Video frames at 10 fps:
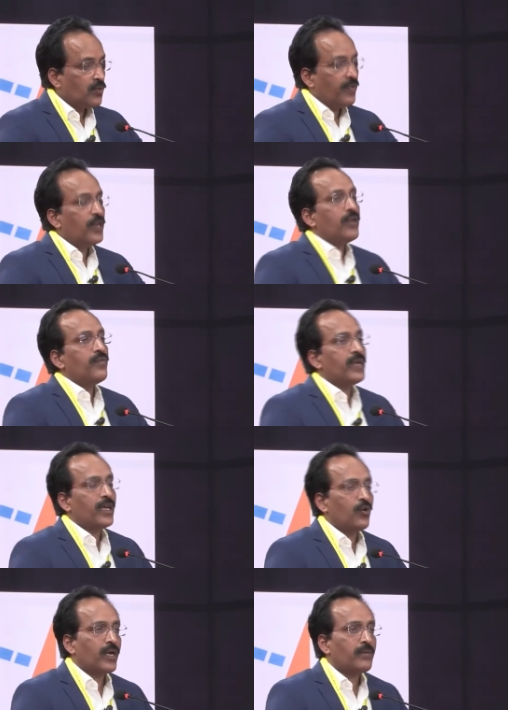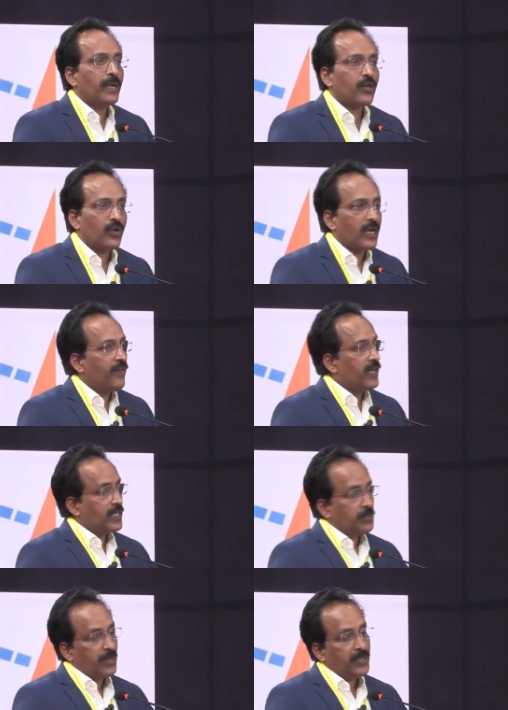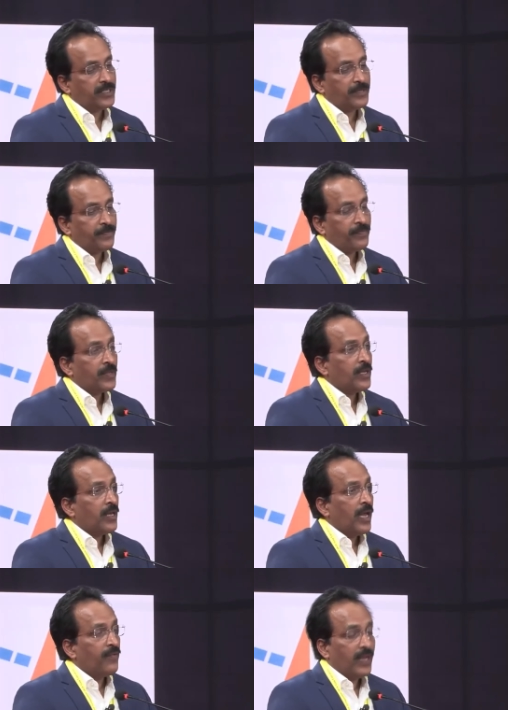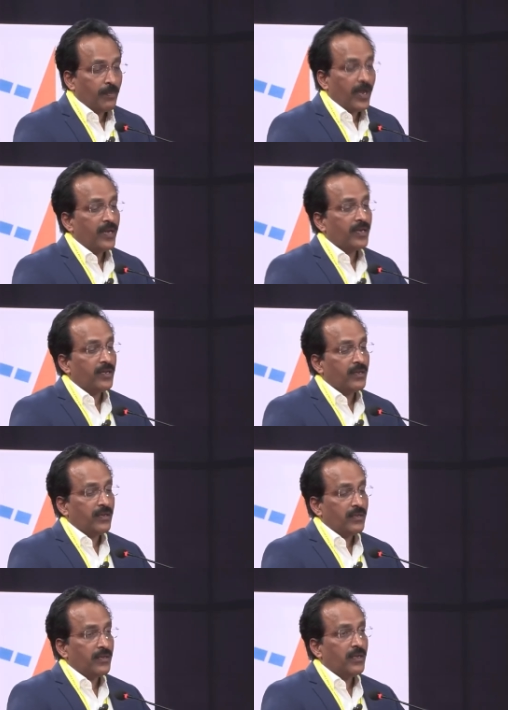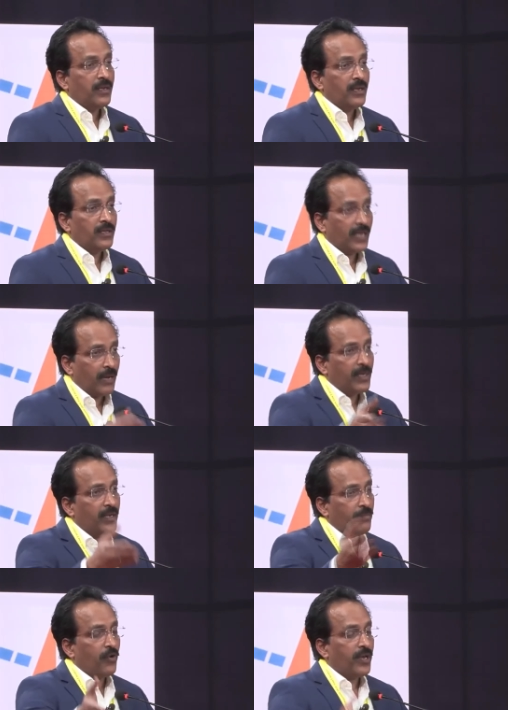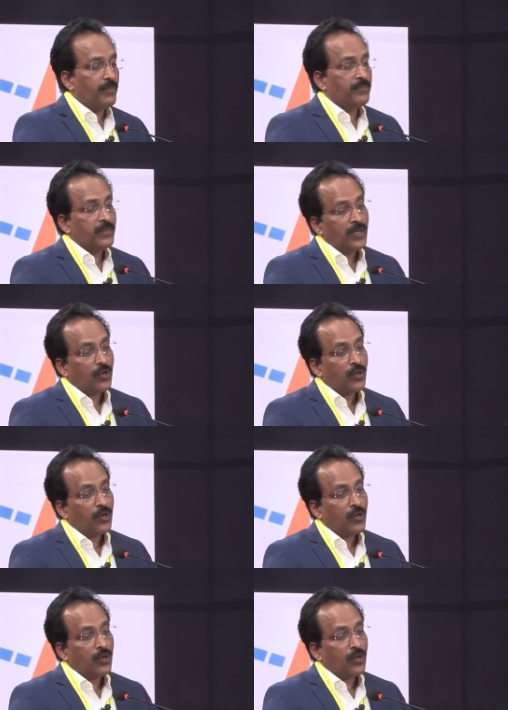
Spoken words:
So we can look at microgravity experiments, and we are planning in the coming POEM